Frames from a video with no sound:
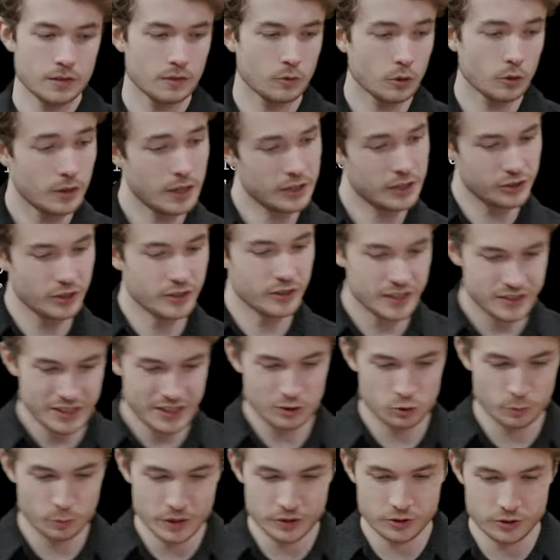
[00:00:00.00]
well, actually our next
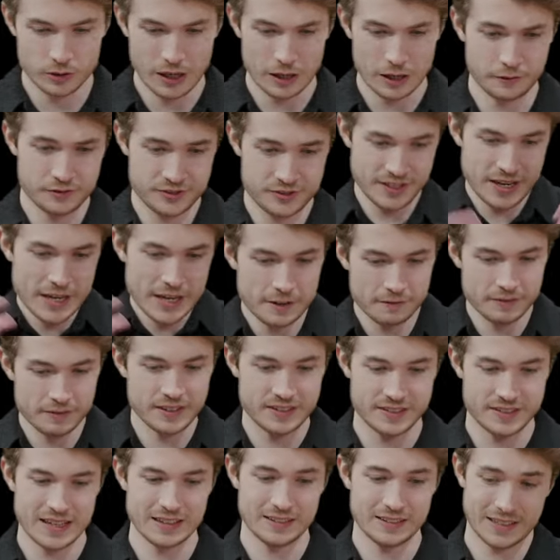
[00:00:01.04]
task would be to kind of save
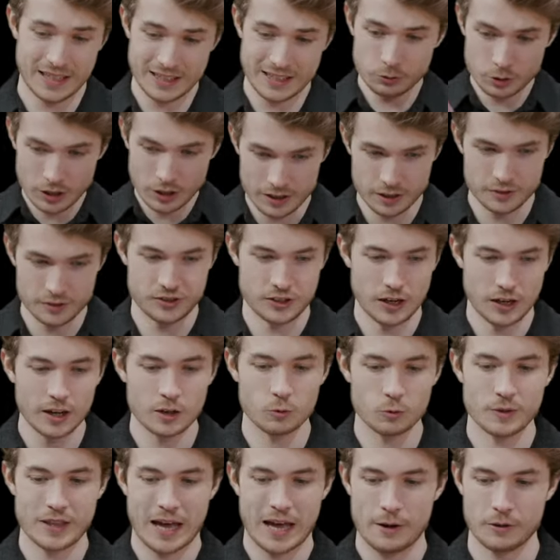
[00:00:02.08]
this data. Like I think we're kind of
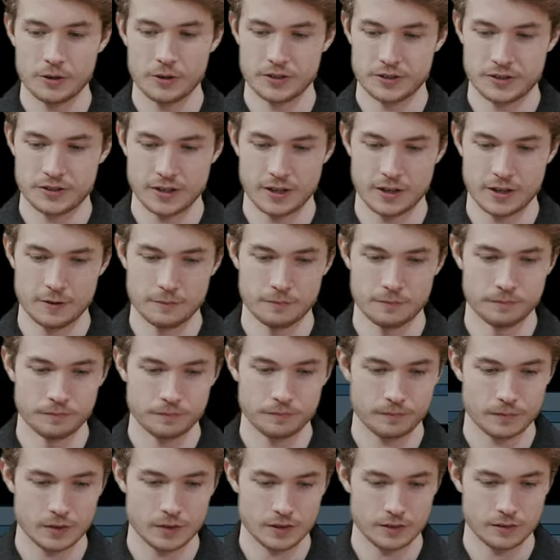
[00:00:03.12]
done with how it's,
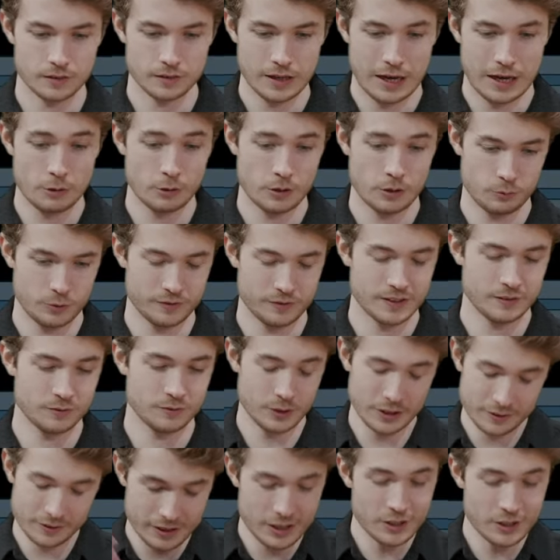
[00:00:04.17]
um, how we
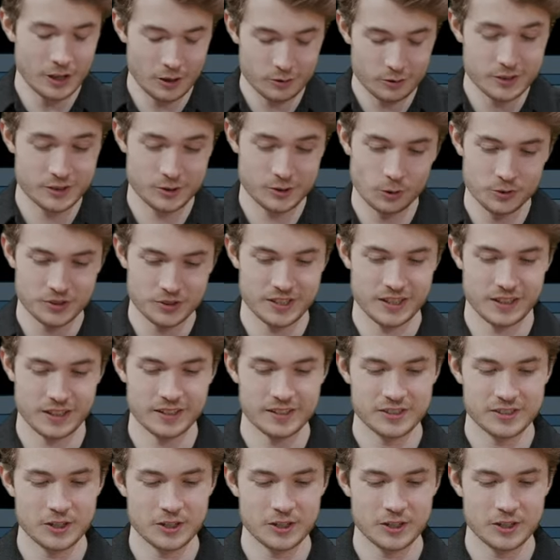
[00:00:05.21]
hit, hit our results here.